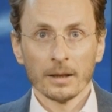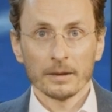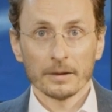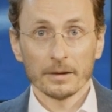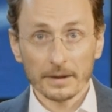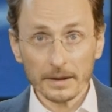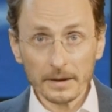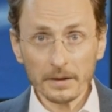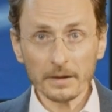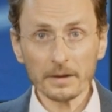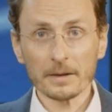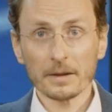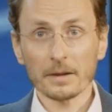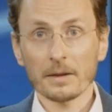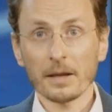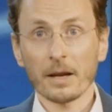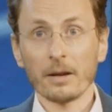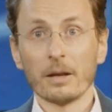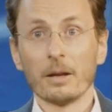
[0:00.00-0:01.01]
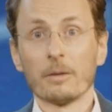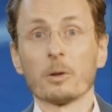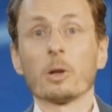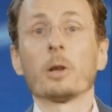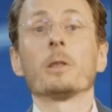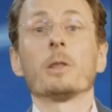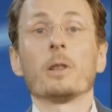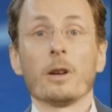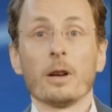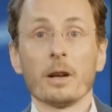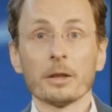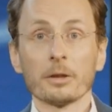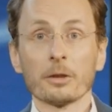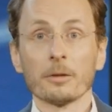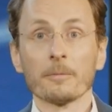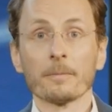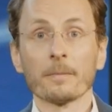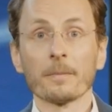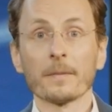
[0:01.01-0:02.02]
The distances, however, are
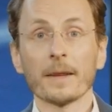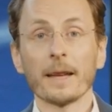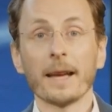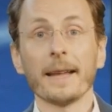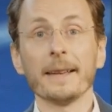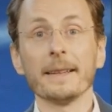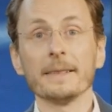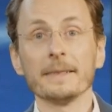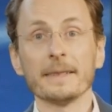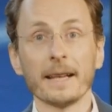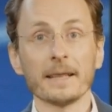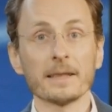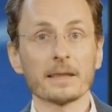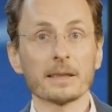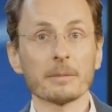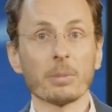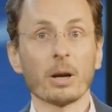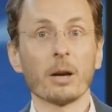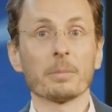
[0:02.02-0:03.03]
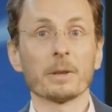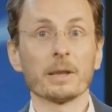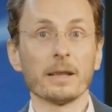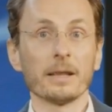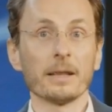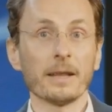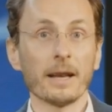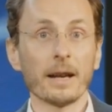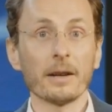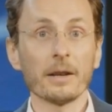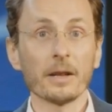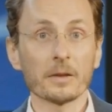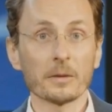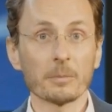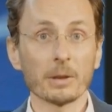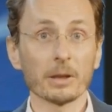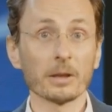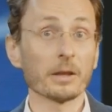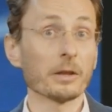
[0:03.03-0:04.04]
large, and in densely populated areas,
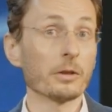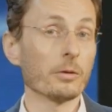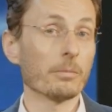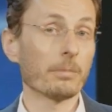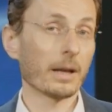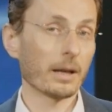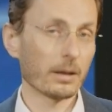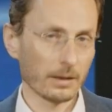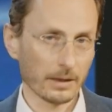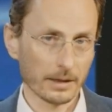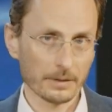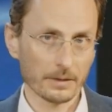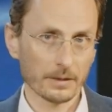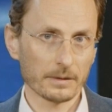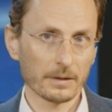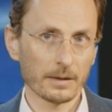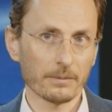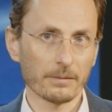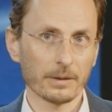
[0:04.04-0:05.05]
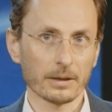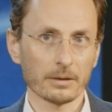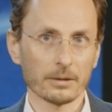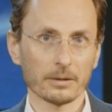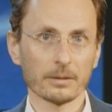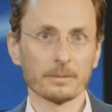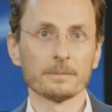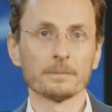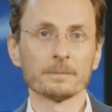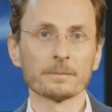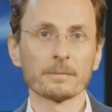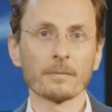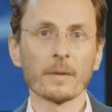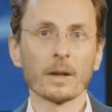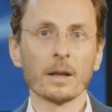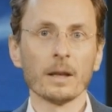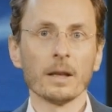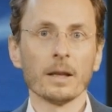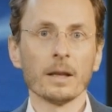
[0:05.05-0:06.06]
building new power lines is difficult.
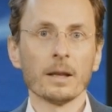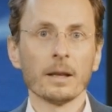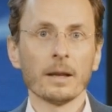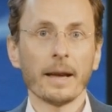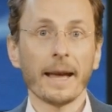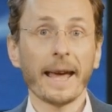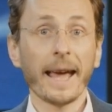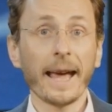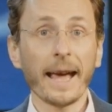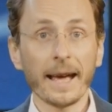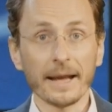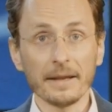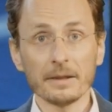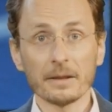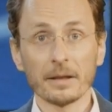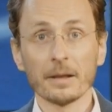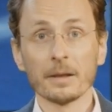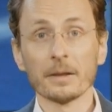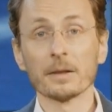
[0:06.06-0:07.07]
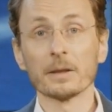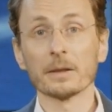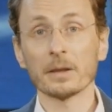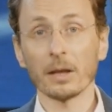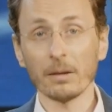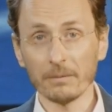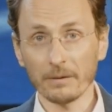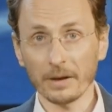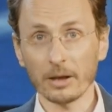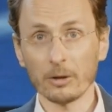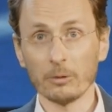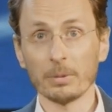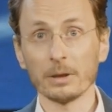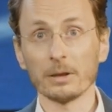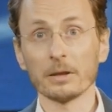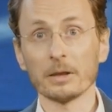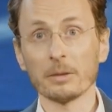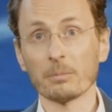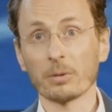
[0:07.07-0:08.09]
And some
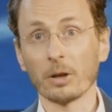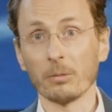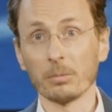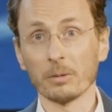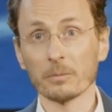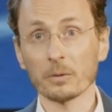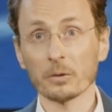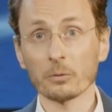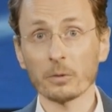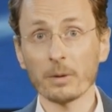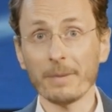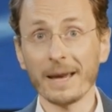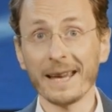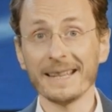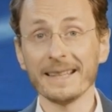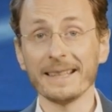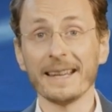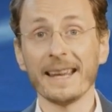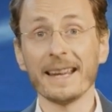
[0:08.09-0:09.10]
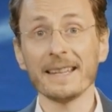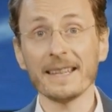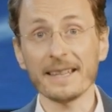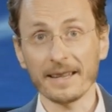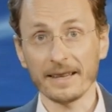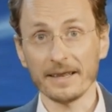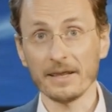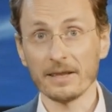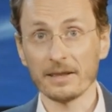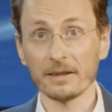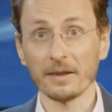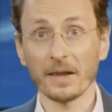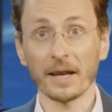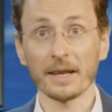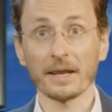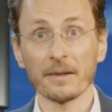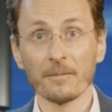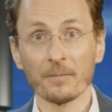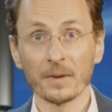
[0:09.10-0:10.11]
variability problems remain in any case,
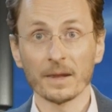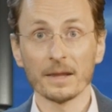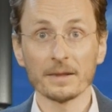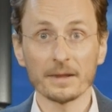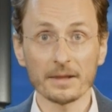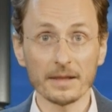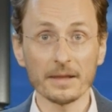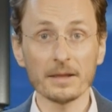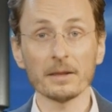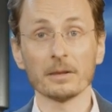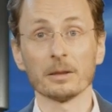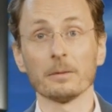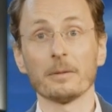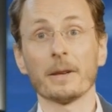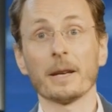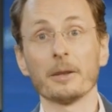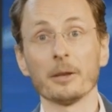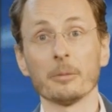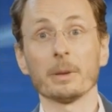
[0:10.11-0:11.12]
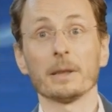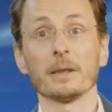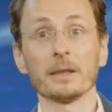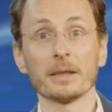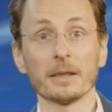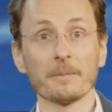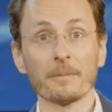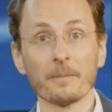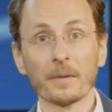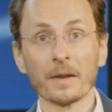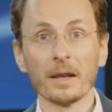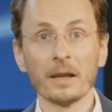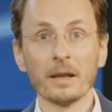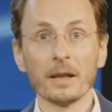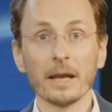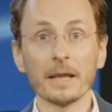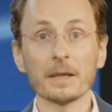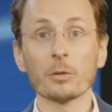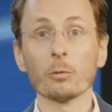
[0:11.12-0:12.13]
like seasonal variability.
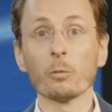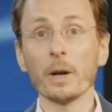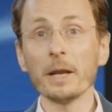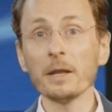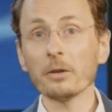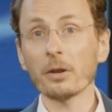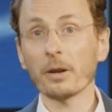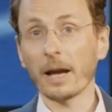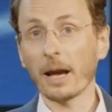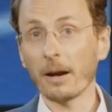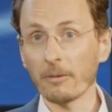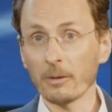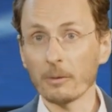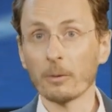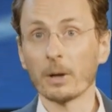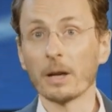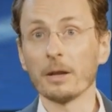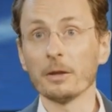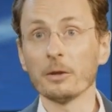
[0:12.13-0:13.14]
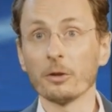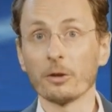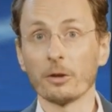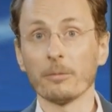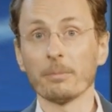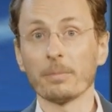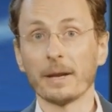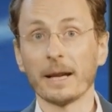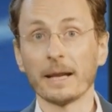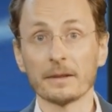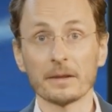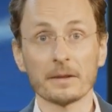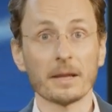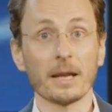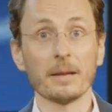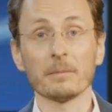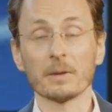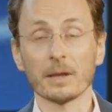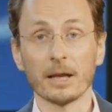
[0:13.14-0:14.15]
It's winter everywhere in Europe at the
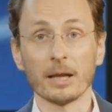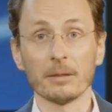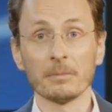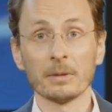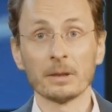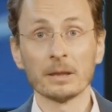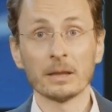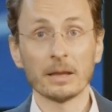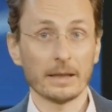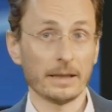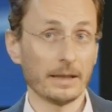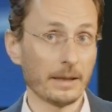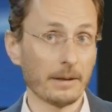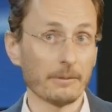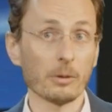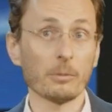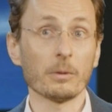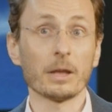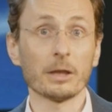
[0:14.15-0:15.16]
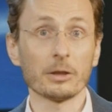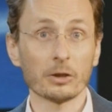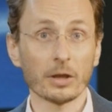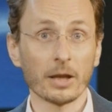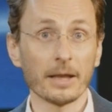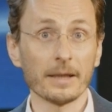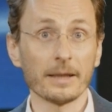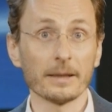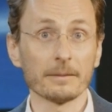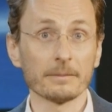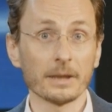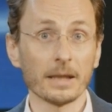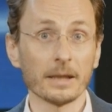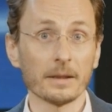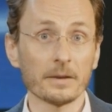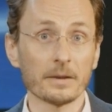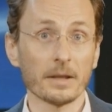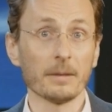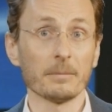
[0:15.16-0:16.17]
same time, and everywhere in China
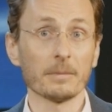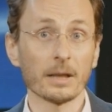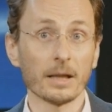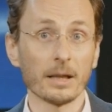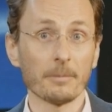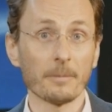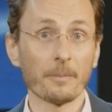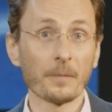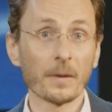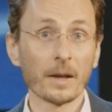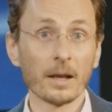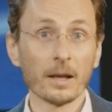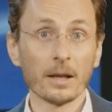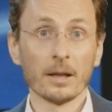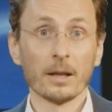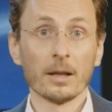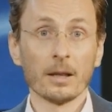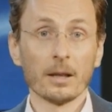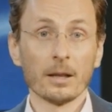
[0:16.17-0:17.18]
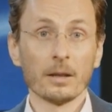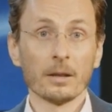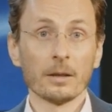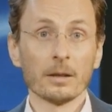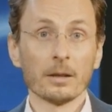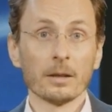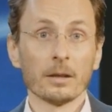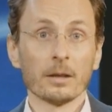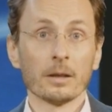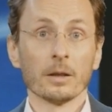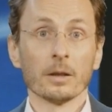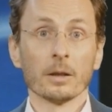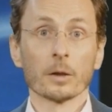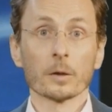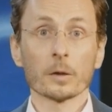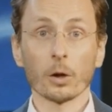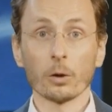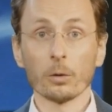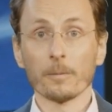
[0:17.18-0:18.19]
at the same time.
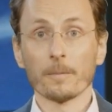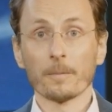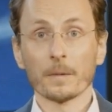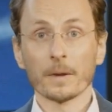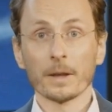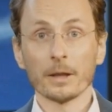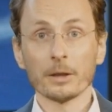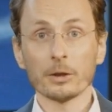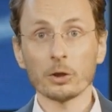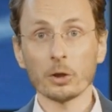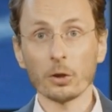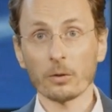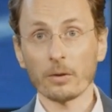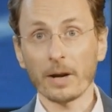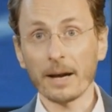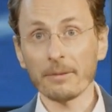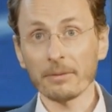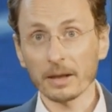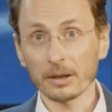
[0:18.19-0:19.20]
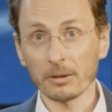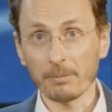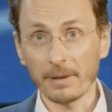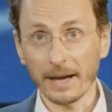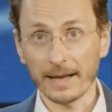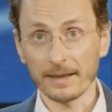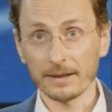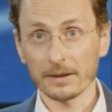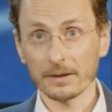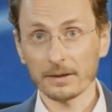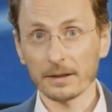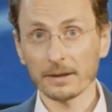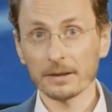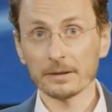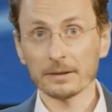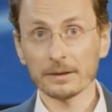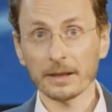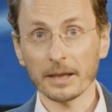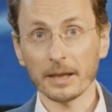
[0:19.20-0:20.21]
So, geographical
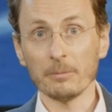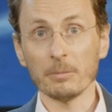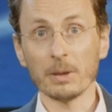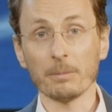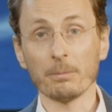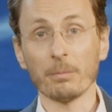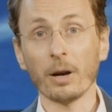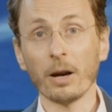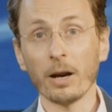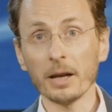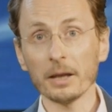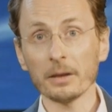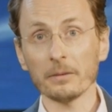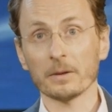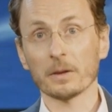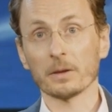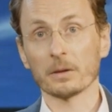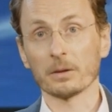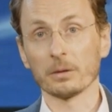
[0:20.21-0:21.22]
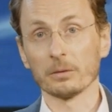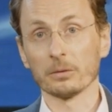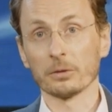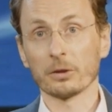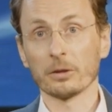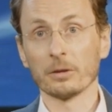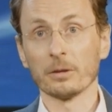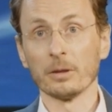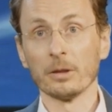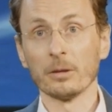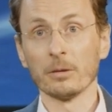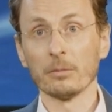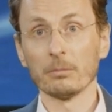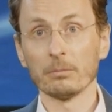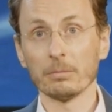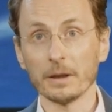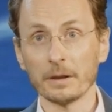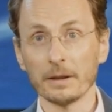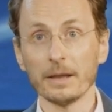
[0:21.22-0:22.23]
balancing can be part of the solution,
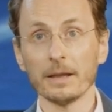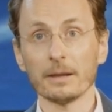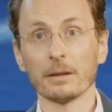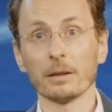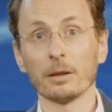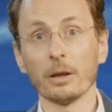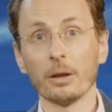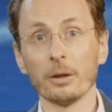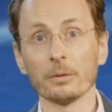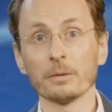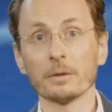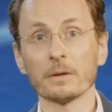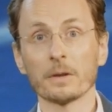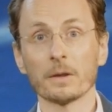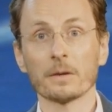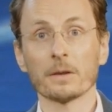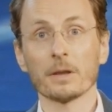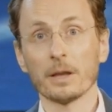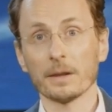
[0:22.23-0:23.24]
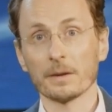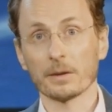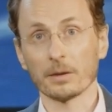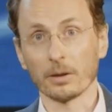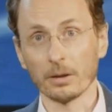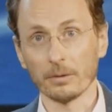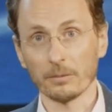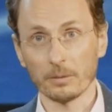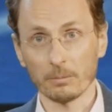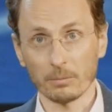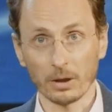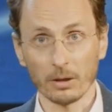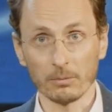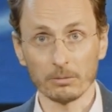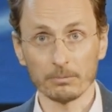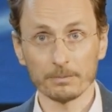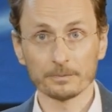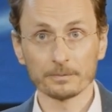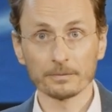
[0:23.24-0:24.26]
but it alone does not solve the problem.